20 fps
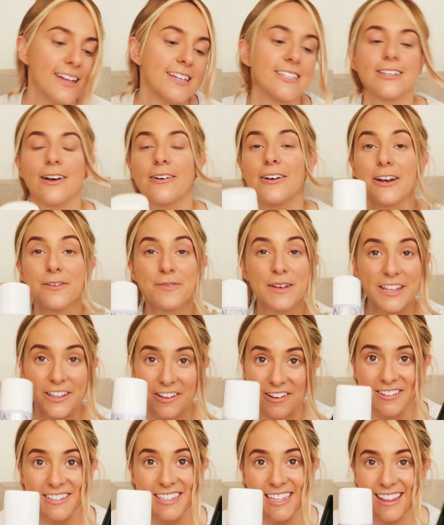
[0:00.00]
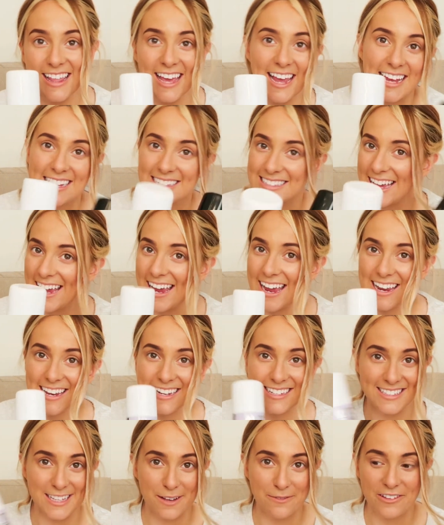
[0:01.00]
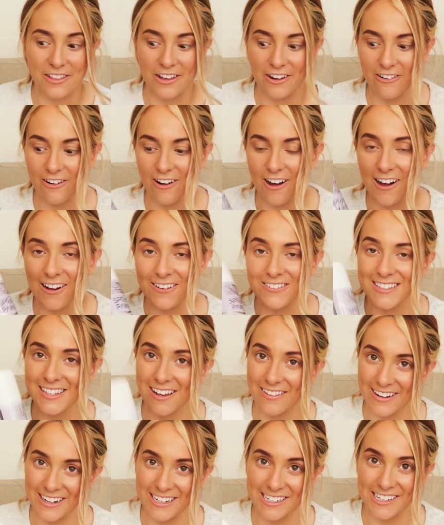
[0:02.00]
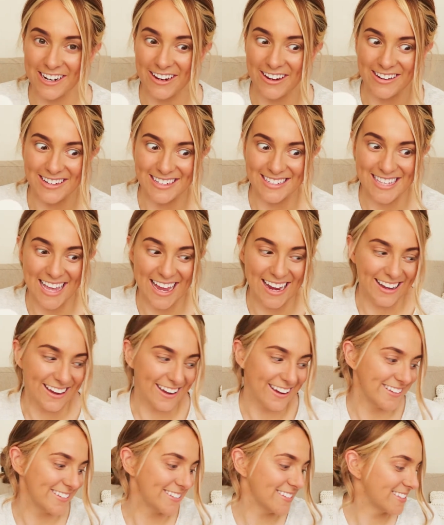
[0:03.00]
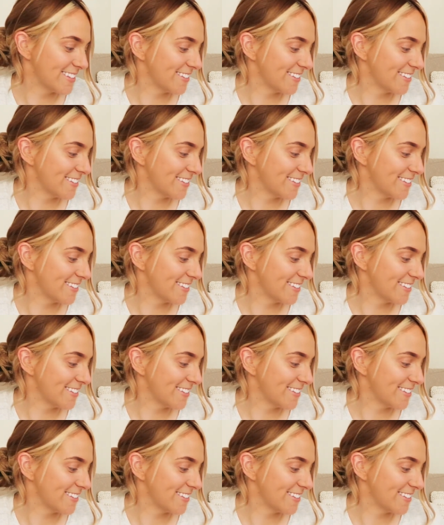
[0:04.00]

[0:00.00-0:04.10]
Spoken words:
So I'm going to be using these in some of the crafts that I'm going to show you in a second.